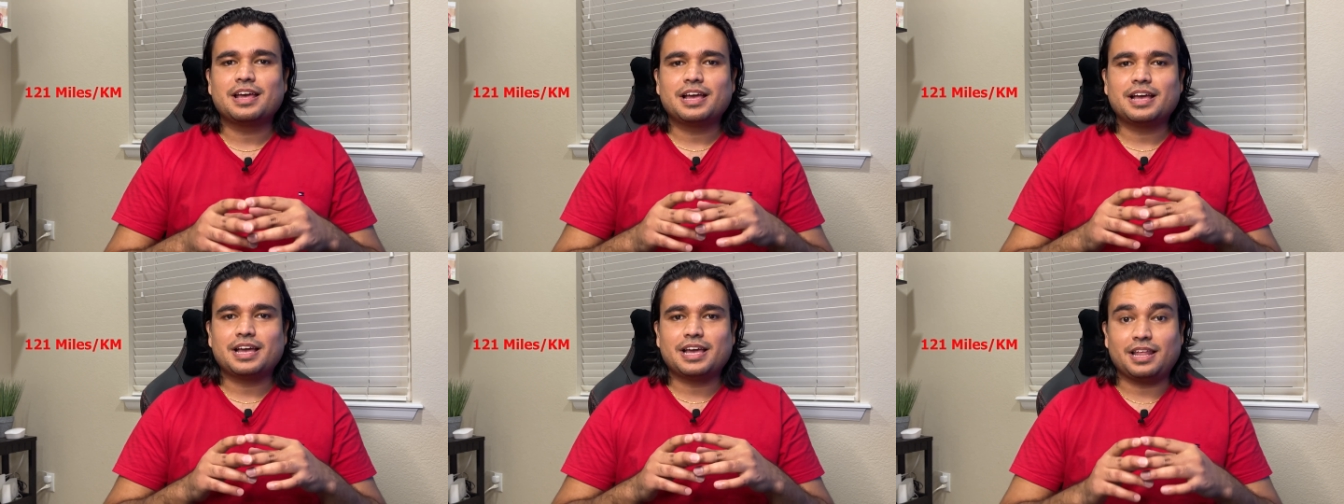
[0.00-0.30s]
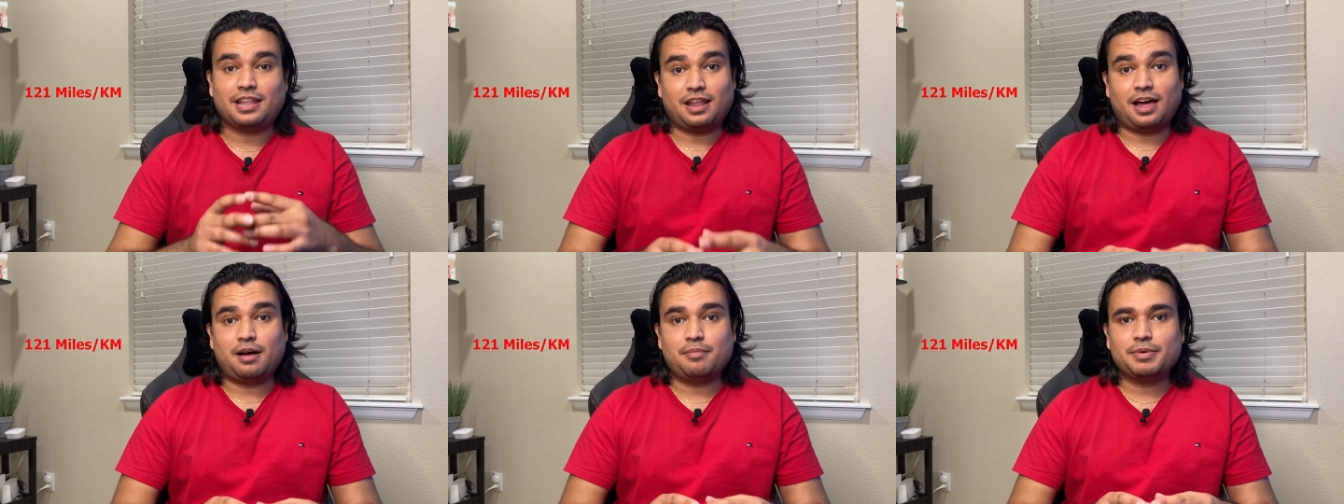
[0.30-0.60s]

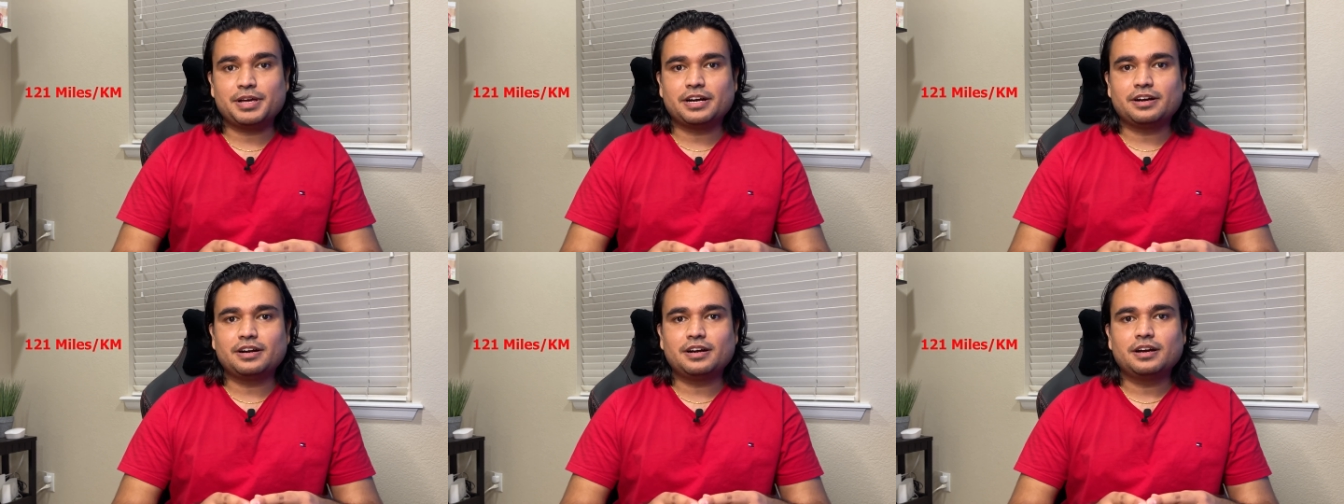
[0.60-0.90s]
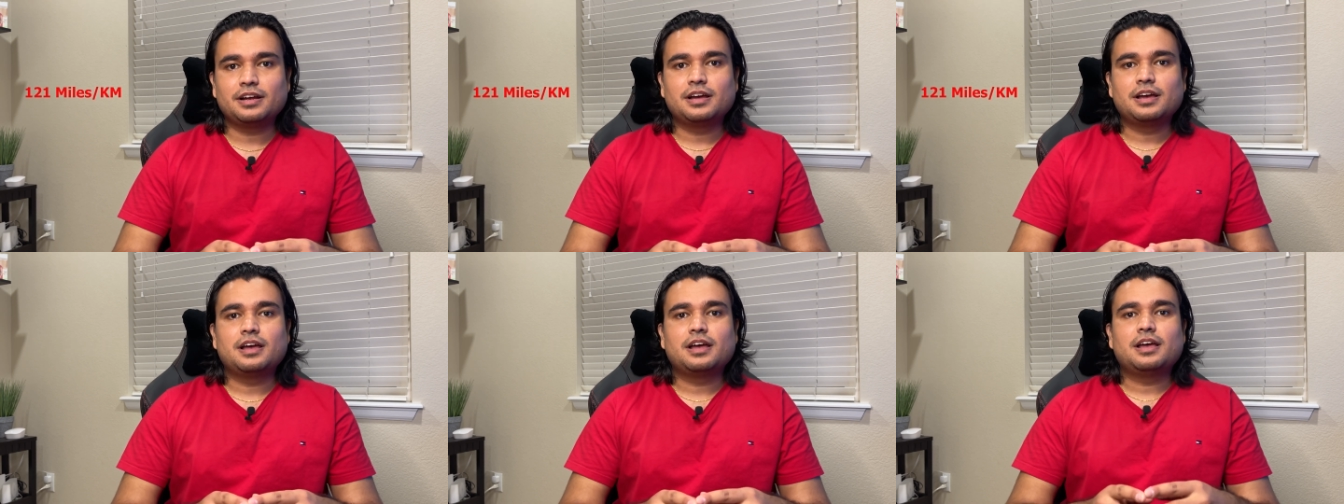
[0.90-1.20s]

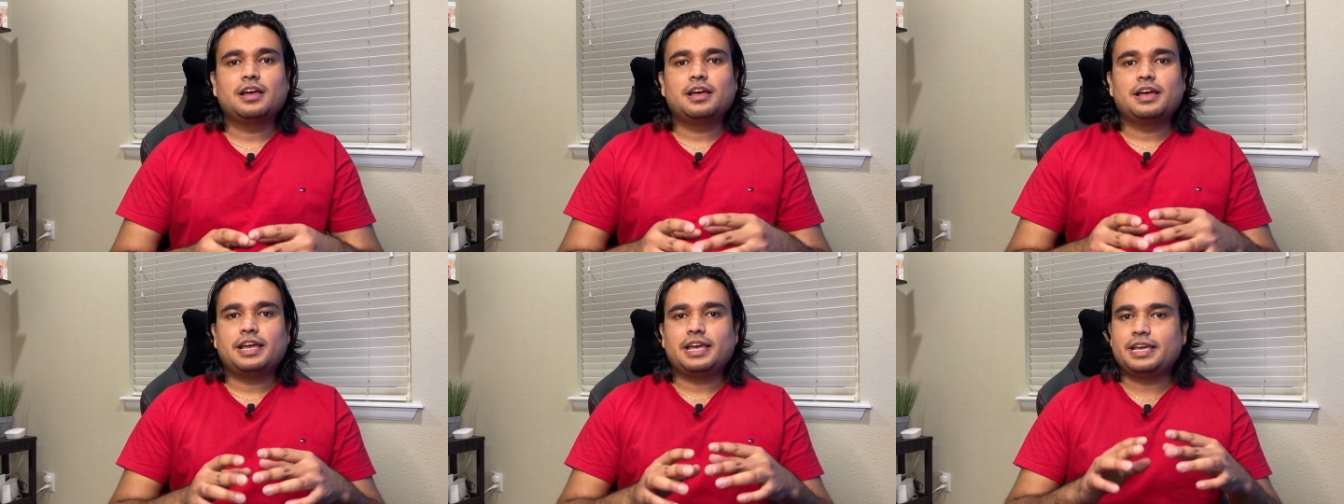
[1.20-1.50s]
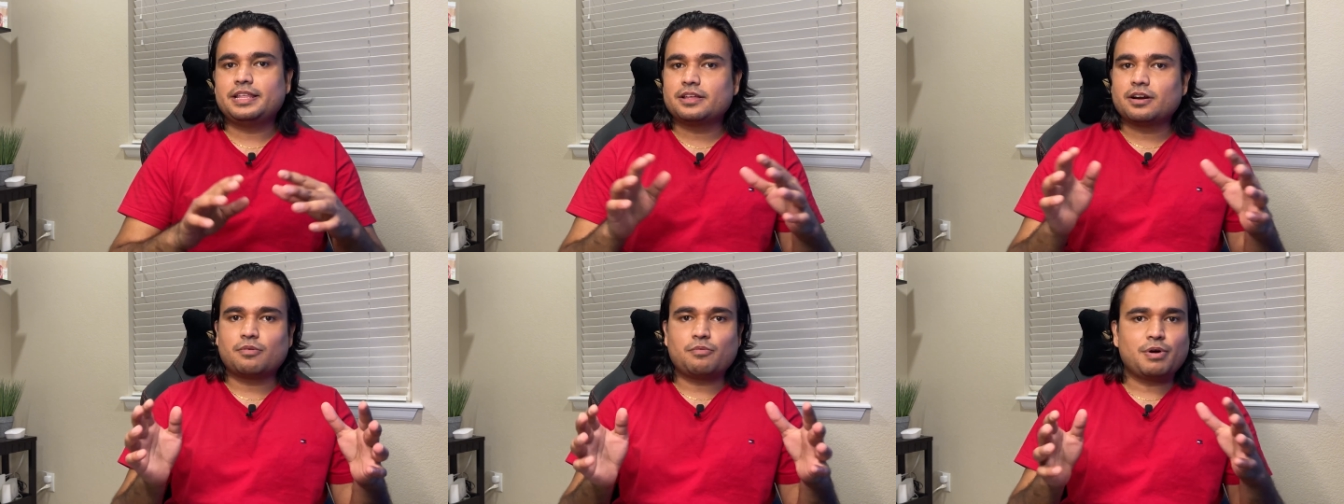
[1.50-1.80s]
kilometers,
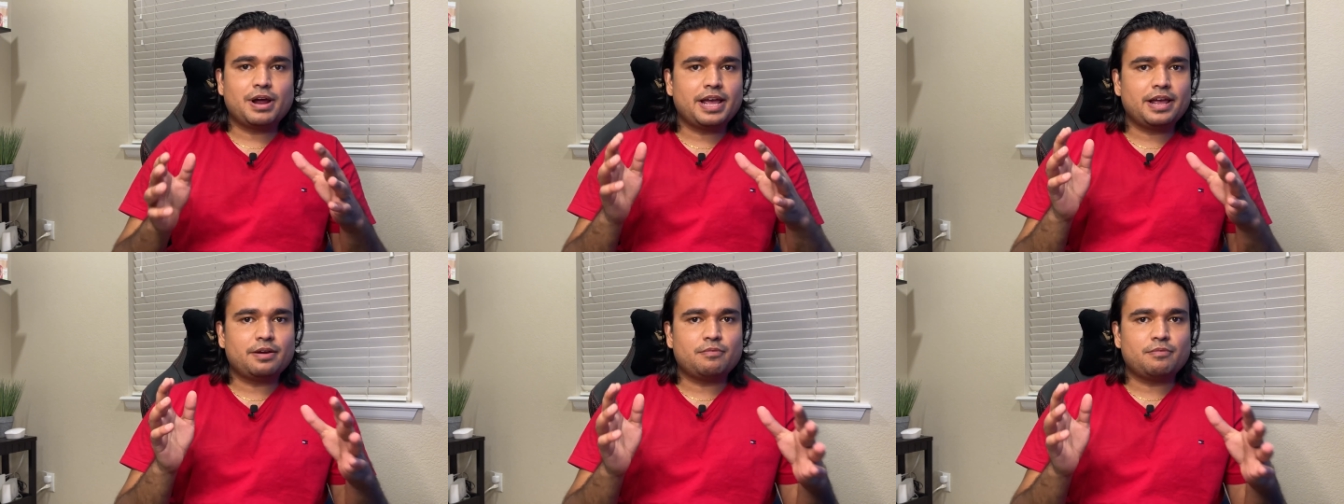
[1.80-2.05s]
either way it